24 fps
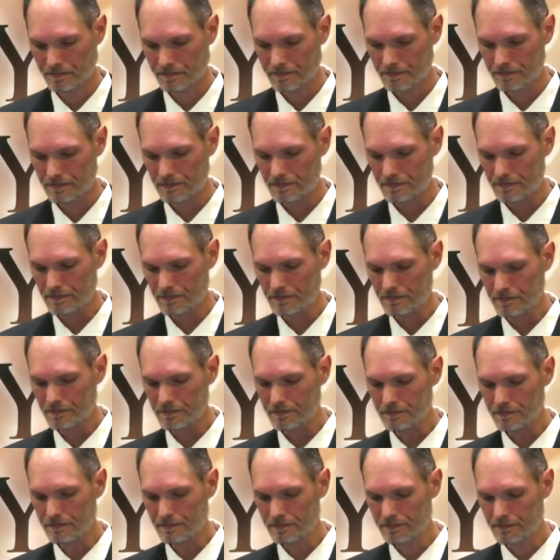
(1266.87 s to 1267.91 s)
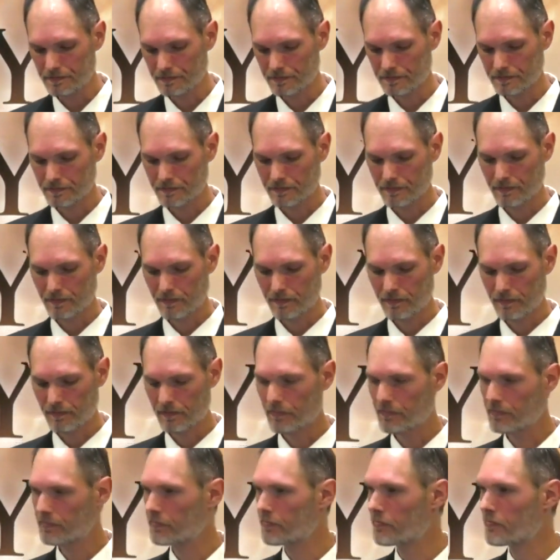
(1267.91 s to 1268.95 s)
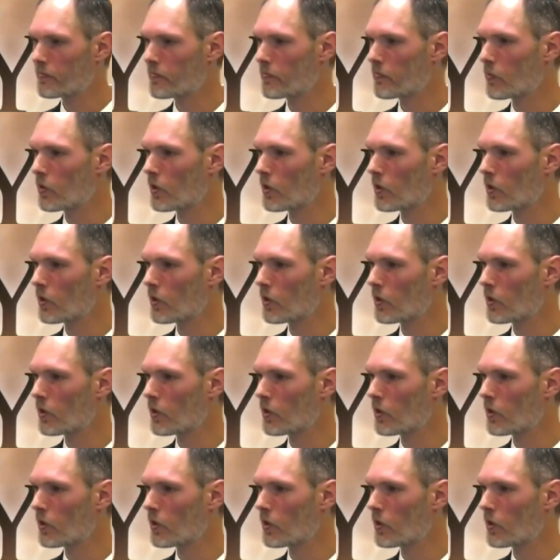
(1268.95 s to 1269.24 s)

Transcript: No one is speaking in this clip.